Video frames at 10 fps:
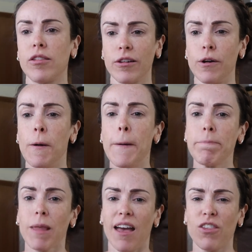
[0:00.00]
So
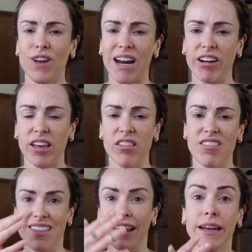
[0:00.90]
as far as
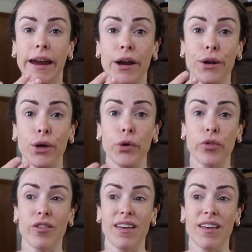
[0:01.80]
skincare goes,